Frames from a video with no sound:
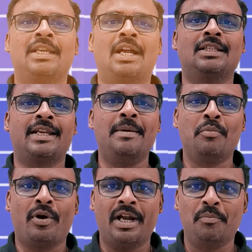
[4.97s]
There are three
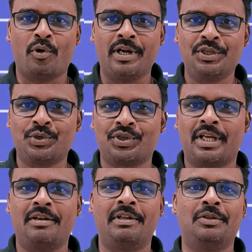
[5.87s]
important points to
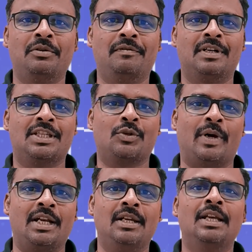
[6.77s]
share with you. First
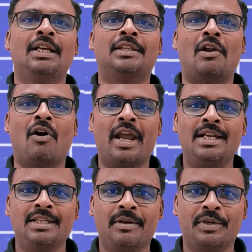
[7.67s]
one, the long
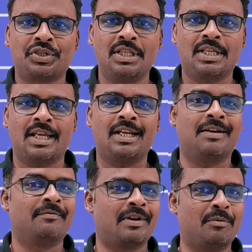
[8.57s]
answer questions can
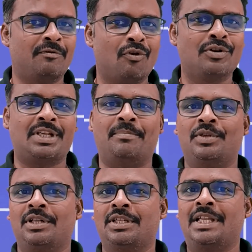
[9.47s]
come from four
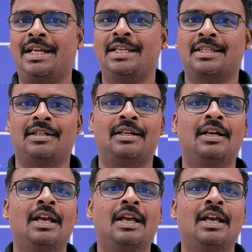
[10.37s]
chapters that is uh,